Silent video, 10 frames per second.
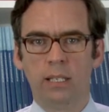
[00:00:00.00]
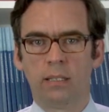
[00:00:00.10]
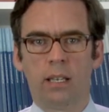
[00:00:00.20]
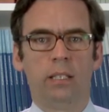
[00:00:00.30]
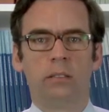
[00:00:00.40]

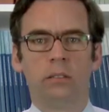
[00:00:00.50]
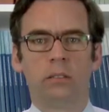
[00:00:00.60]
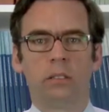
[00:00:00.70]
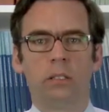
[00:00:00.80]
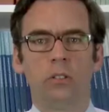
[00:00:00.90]

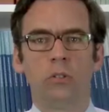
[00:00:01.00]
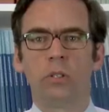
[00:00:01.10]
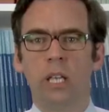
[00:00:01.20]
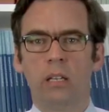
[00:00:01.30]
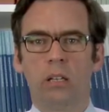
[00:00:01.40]
entitled to
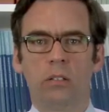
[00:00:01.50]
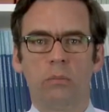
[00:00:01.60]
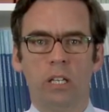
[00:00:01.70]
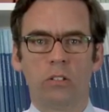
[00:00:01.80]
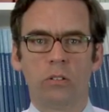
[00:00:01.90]
take
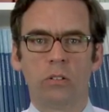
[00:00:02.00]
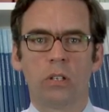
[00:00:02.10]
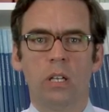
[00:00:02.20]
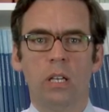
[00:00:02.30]
countermeasures